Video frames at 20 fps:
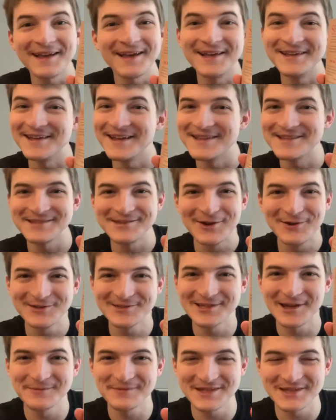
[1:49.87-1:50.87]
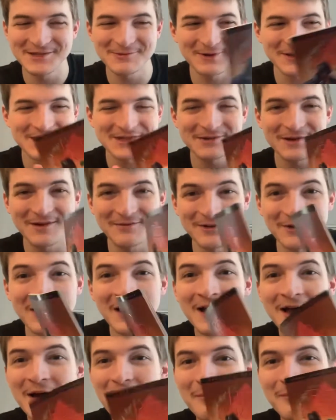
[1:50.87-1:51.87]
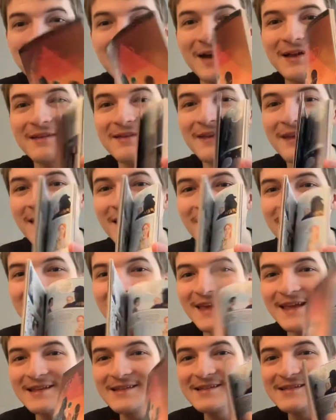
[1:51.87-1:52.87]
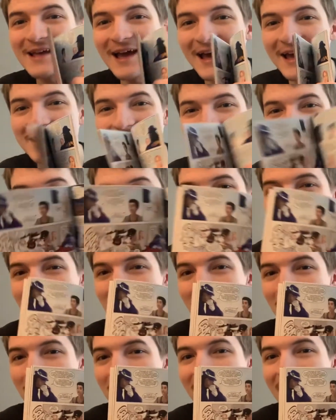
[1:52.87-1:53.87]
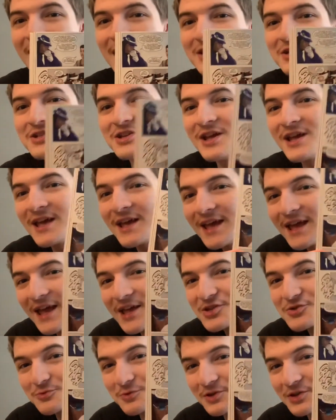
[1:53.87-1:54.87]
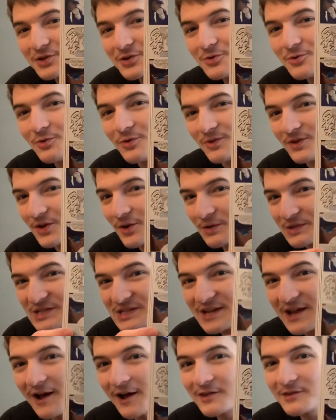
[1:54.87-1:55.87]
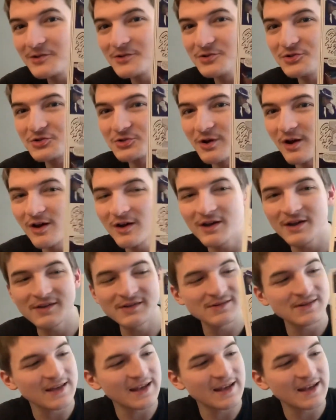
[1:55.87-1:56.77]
It has no substance whatsoever. But the inside, just show you the one page, it's really cool. You know, it's colored drawings.